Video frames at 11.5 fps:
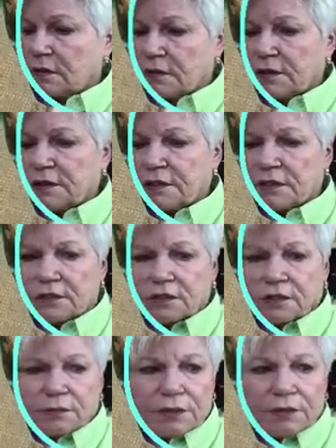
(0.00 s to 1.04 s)
This is
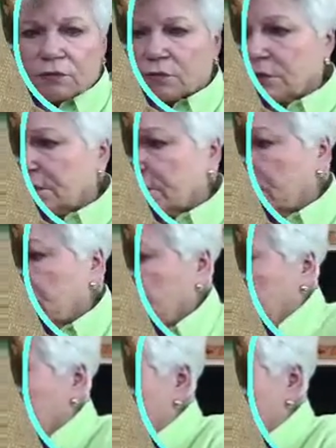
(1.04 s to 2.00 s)
going to be real